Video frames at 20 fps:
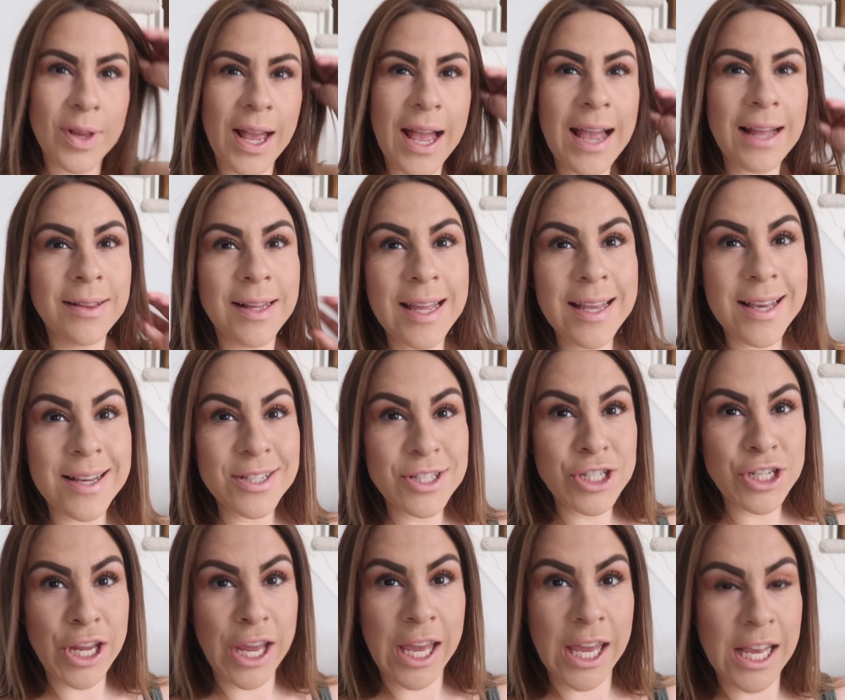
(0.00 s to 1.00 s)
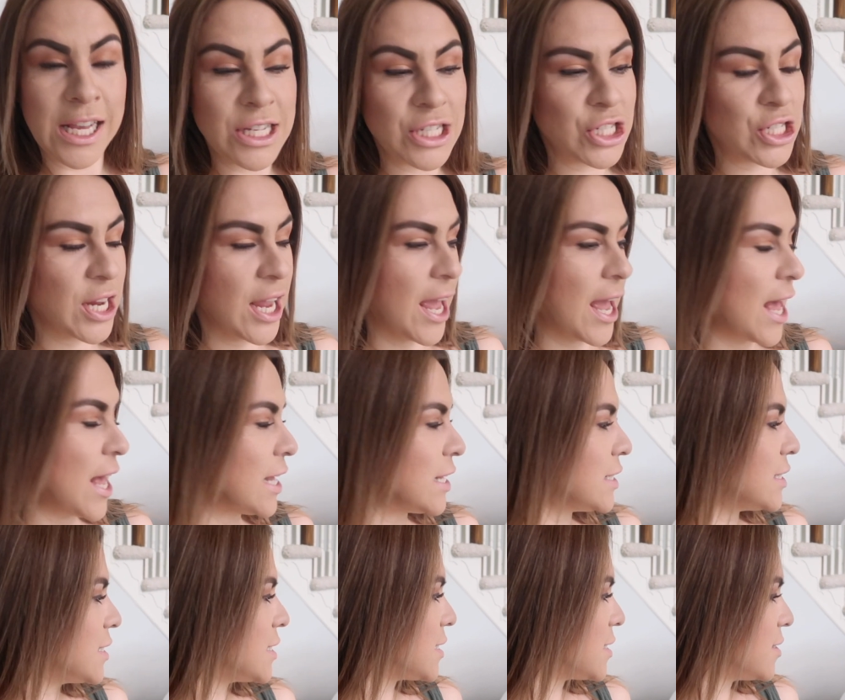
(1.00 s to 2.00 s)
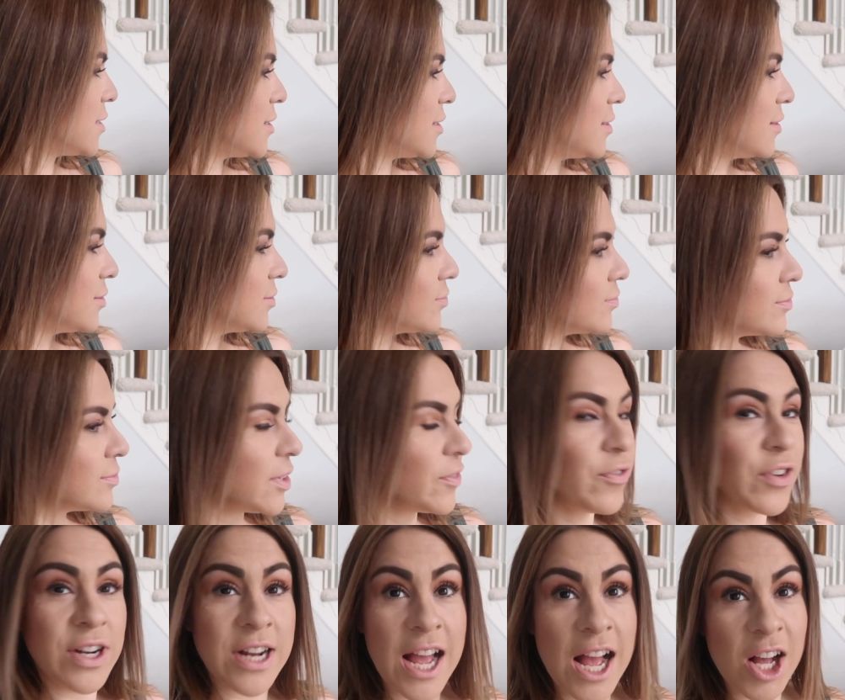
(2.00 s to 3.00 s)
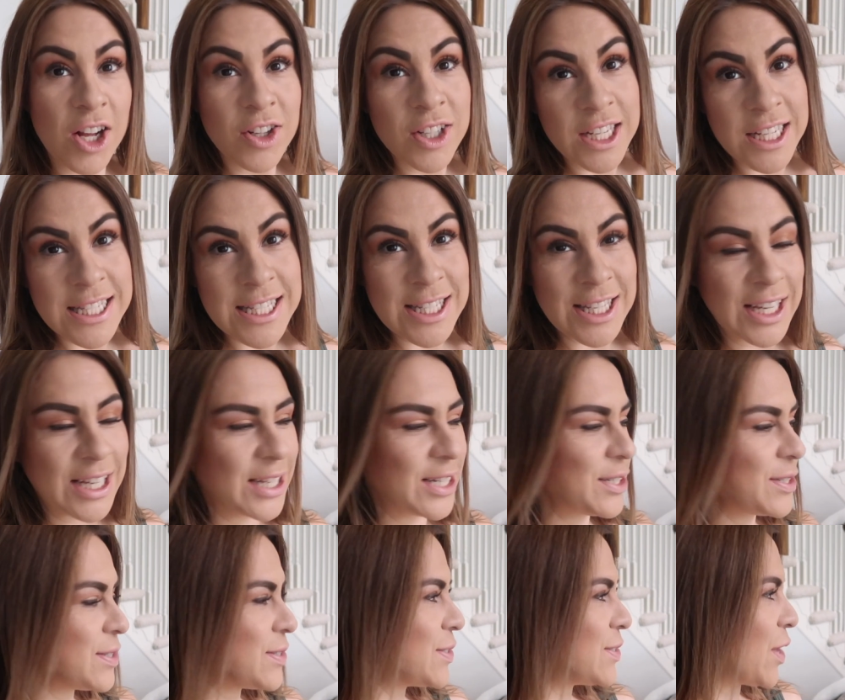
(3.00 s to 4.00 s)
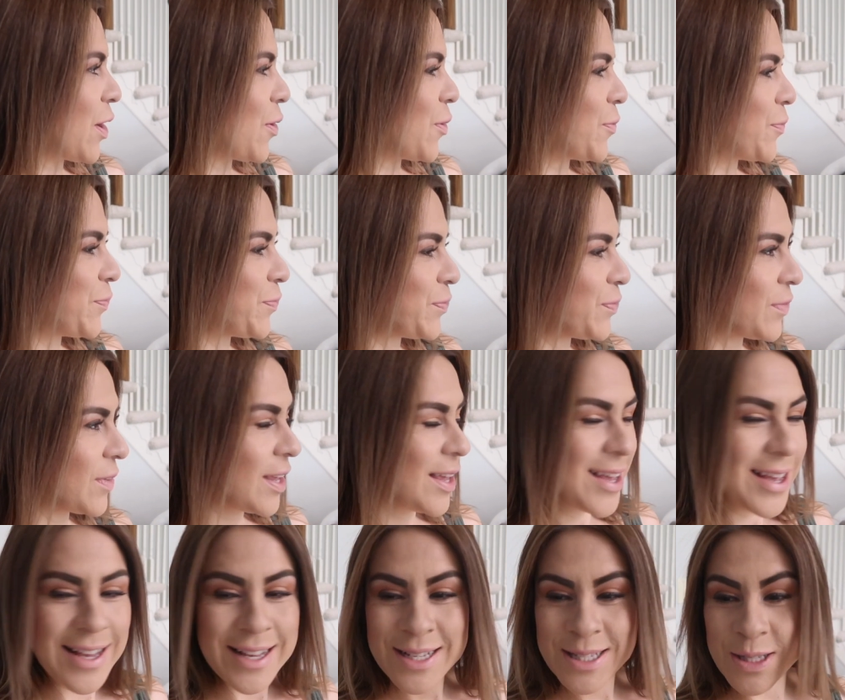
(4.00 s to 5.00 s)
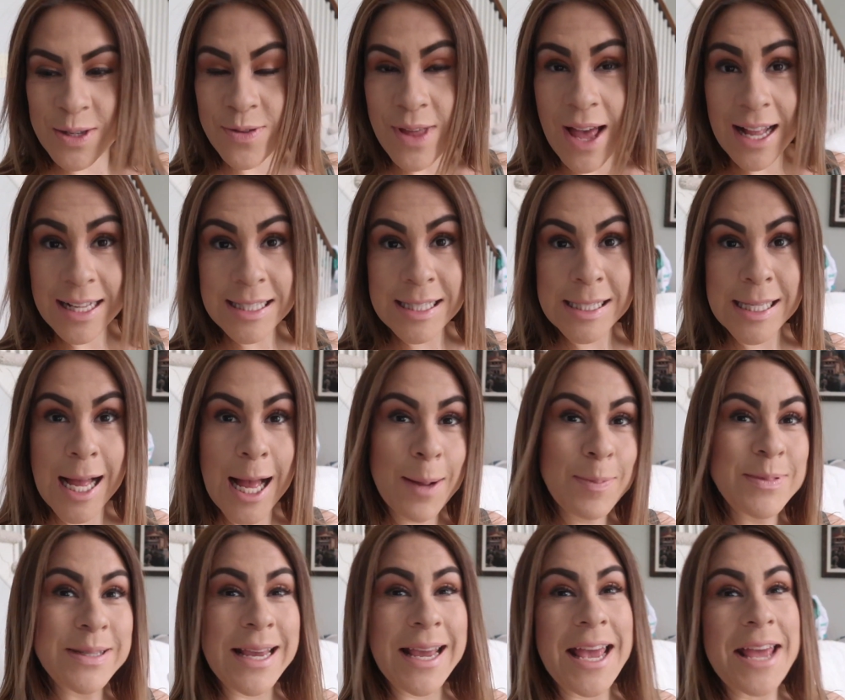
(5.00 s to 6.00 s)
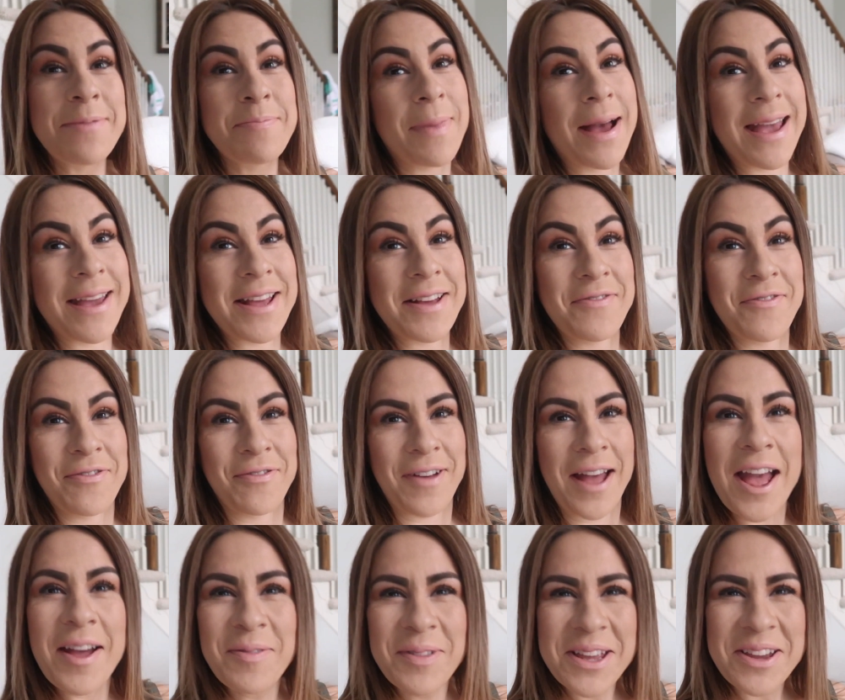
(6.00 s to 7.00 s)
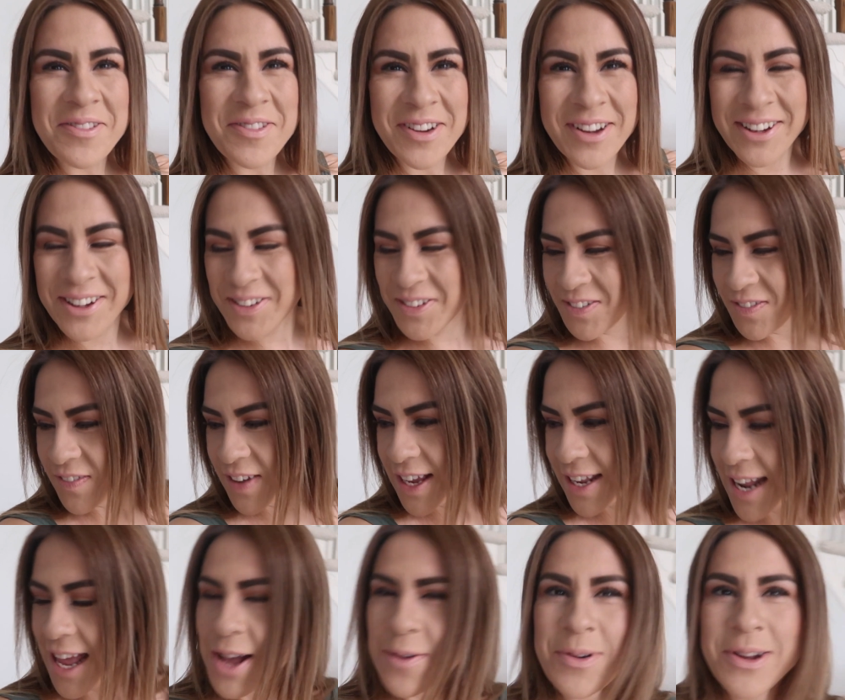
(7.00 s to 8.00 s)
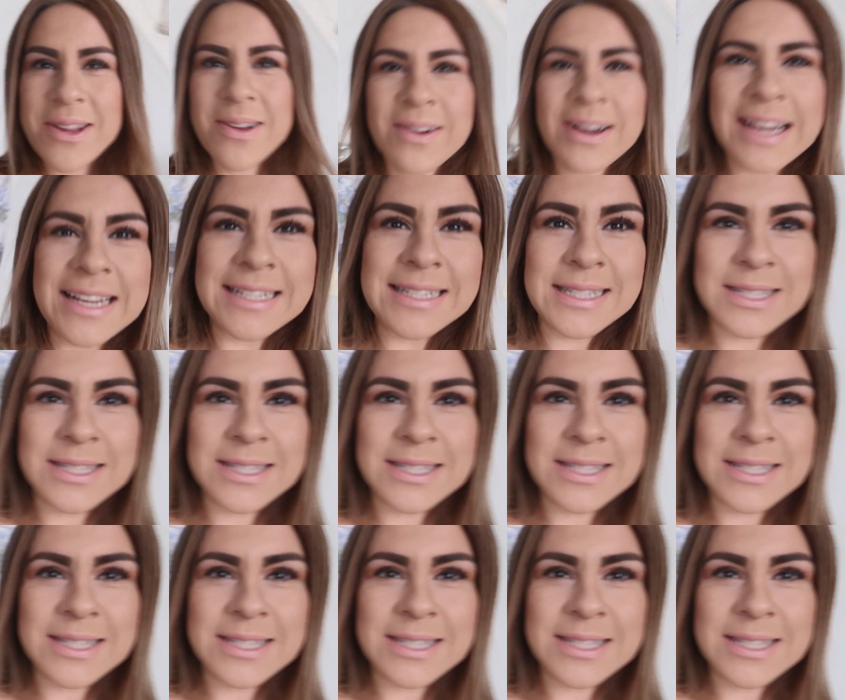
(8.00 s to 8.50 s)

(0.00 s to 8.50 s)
I like change, and for now it's good. So that's the update in my family room. And now what are you guys